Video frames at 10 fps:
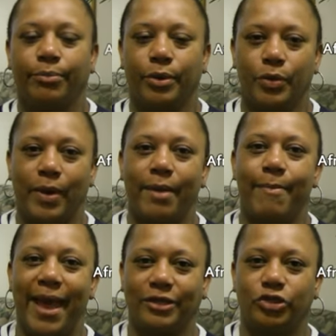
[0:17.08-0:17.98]
and
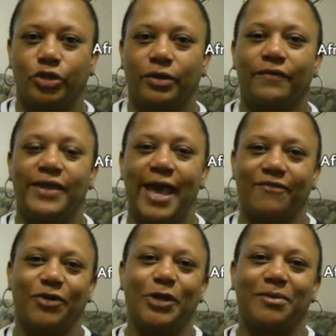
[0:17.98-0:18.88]
program manager of the
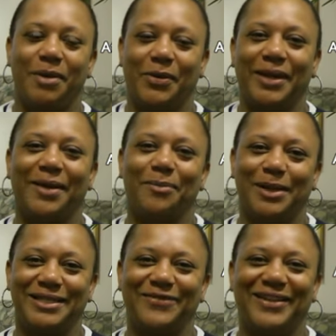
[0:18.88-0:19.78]
African American
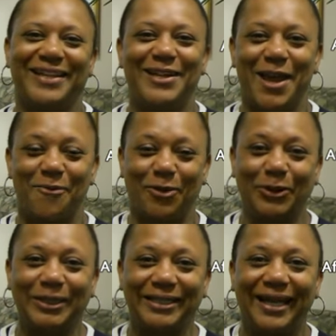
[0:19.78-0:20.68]
Breastfeeding
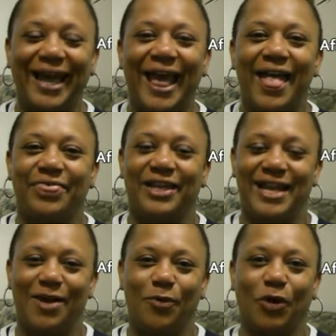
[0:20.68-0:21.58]
Network. The
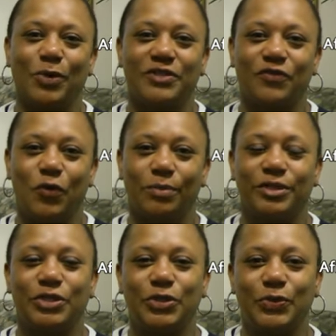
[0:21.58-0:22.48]
network was
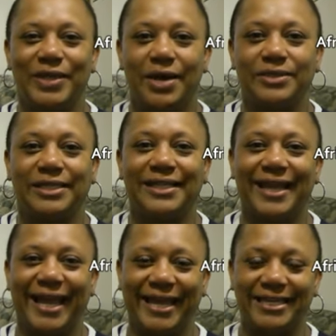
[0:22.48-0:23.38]
formed in
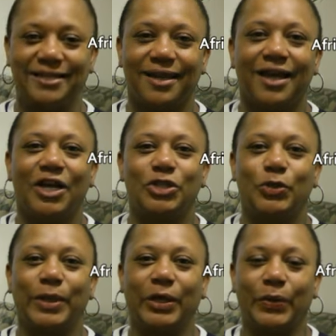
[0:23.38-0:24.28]
2008
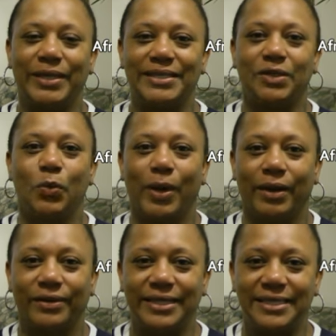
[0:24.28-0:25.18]
to increase
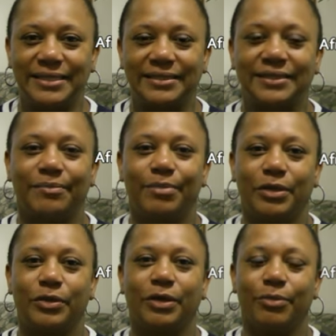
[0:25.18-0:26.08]
awareness, to
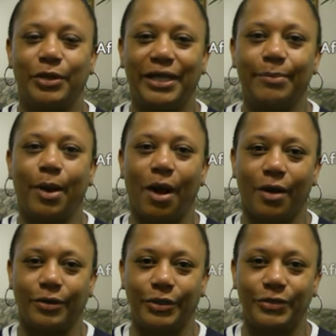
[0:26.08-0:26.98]
build community
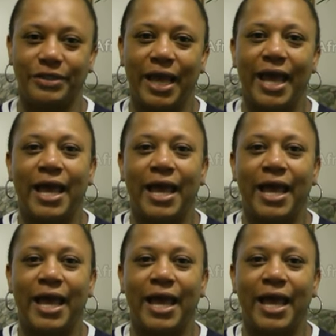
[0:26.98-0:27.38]
partners,